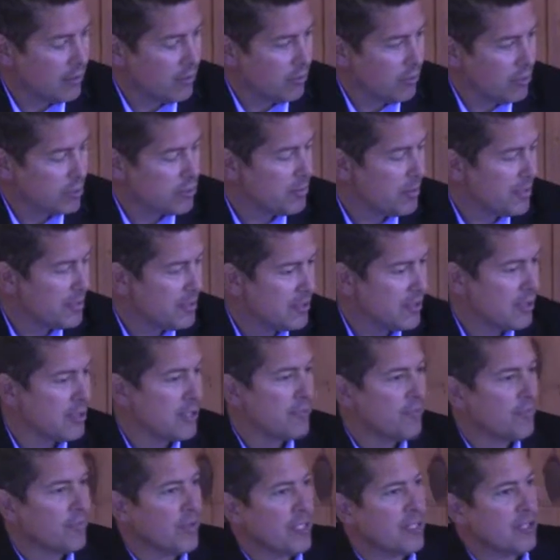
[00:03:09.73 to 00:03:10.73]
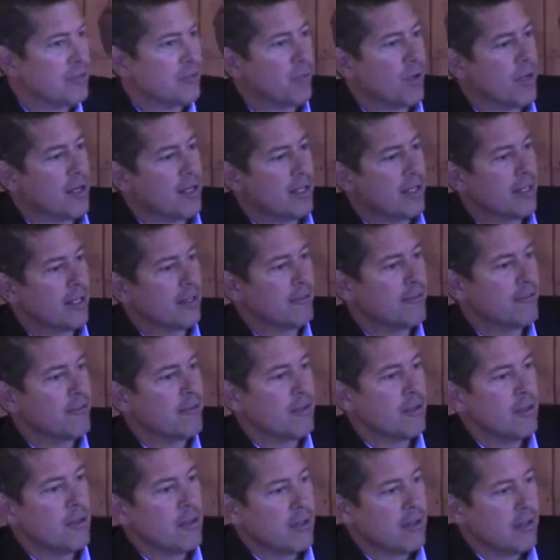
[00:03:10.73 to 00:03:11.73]
which means it's one thing if
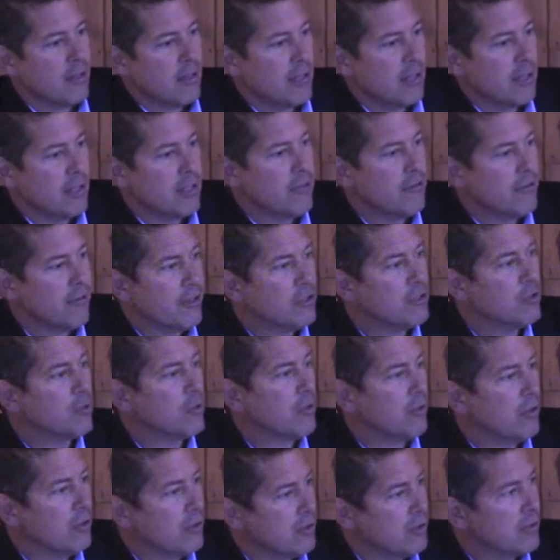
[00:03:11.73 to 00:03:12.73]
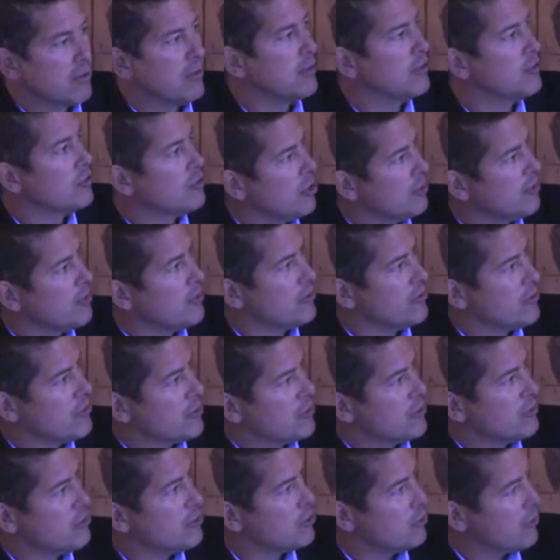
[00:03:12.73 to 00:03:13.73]
an individual
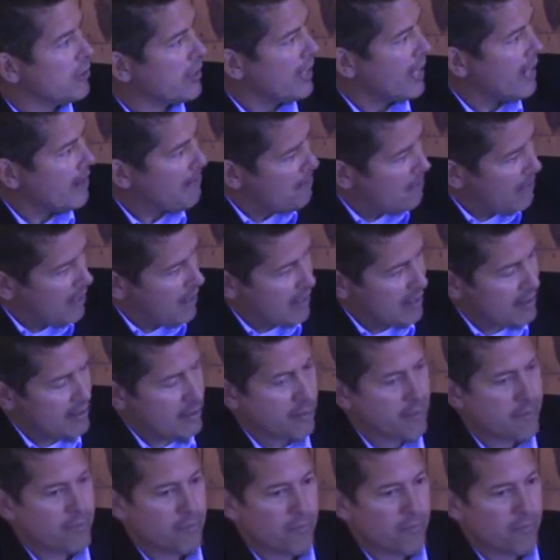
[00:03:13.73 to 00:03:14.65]
contributes to a campaign.